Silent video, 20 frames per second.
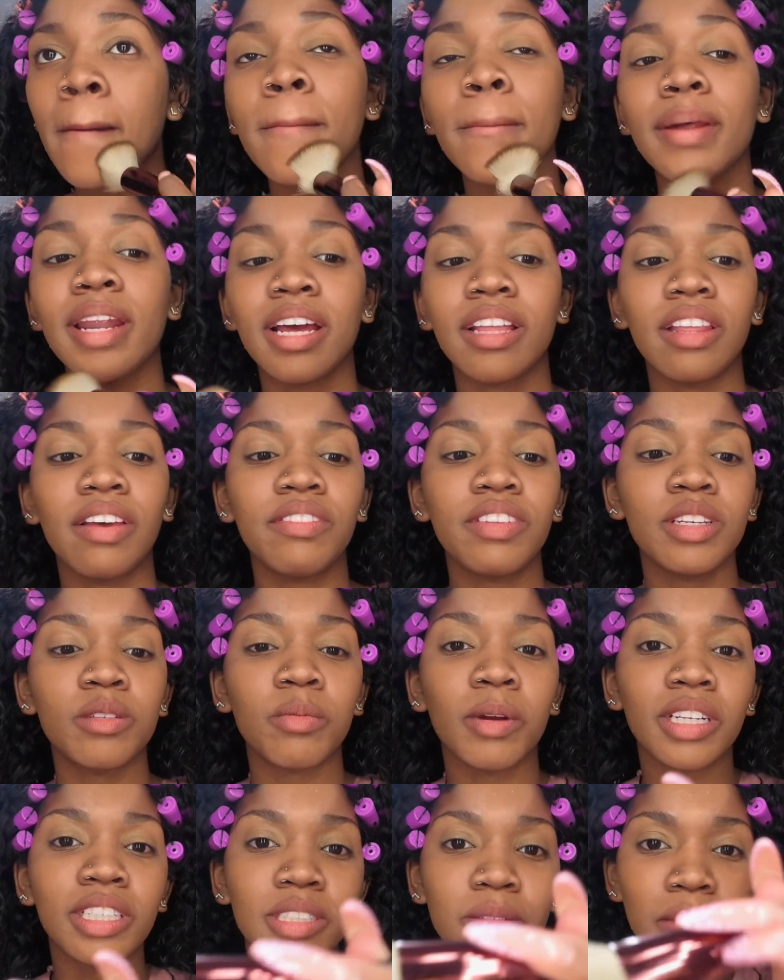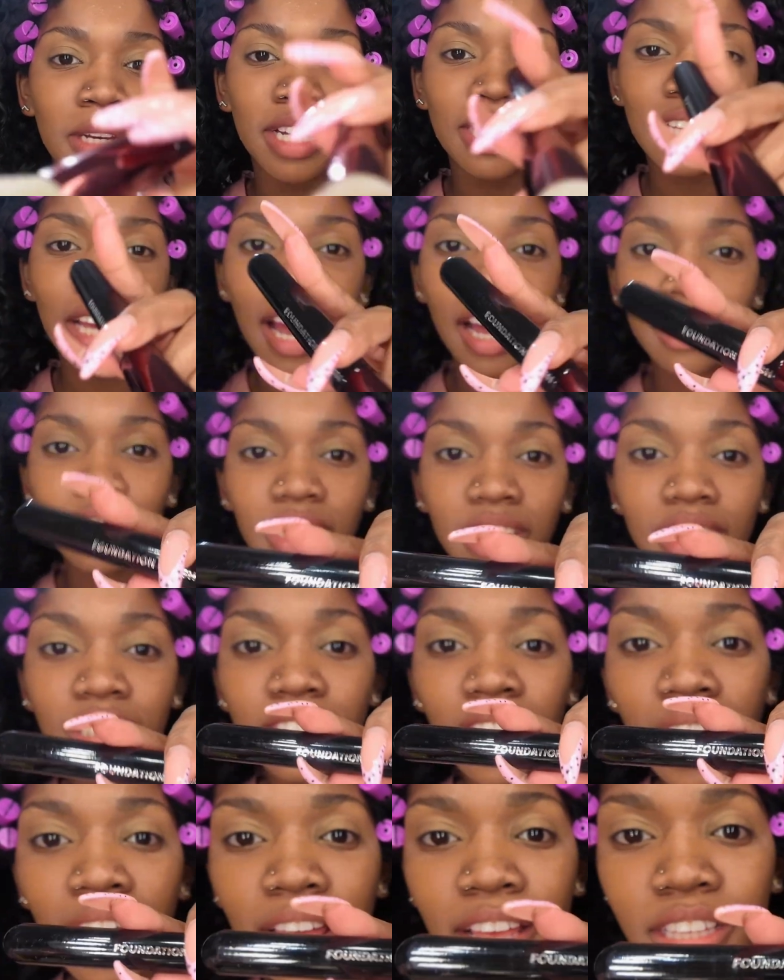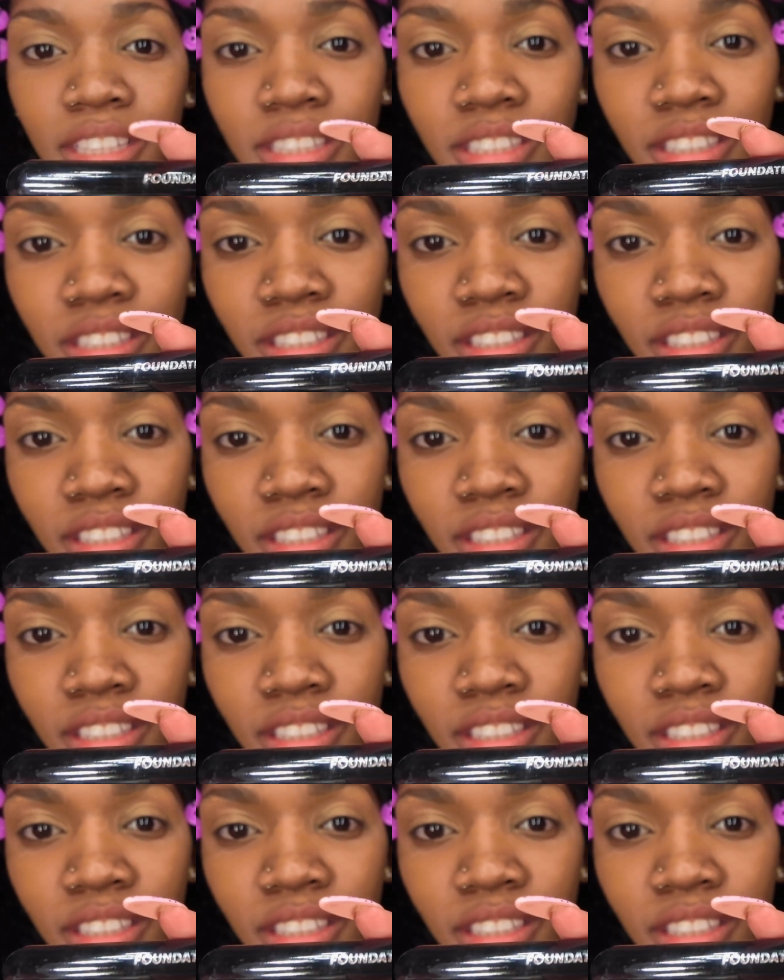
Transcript: But I love these brushes because it actually says,